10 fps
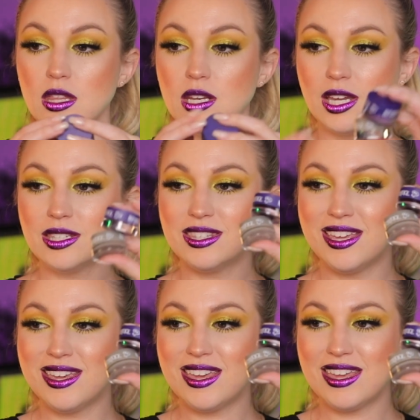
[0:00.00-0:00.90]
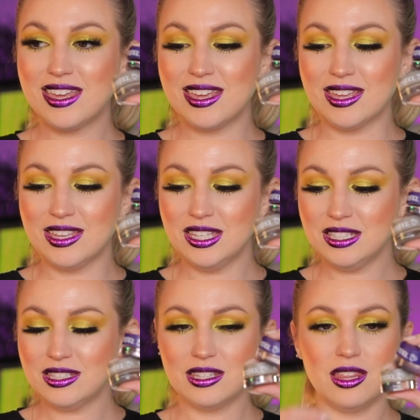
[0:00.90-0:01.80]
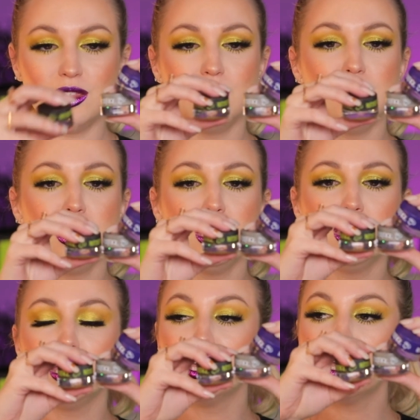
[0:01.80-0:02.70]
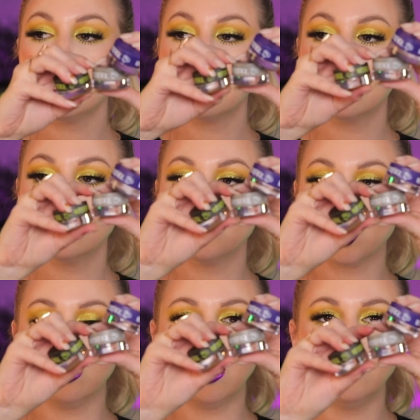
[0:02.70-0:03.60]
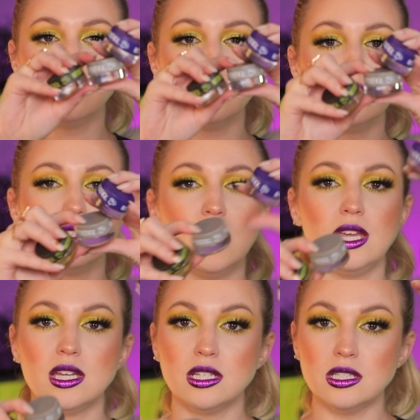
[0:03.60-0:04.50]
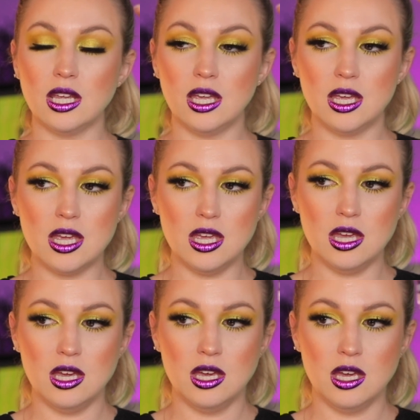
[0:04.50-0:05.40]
The next thing is the gel liners and a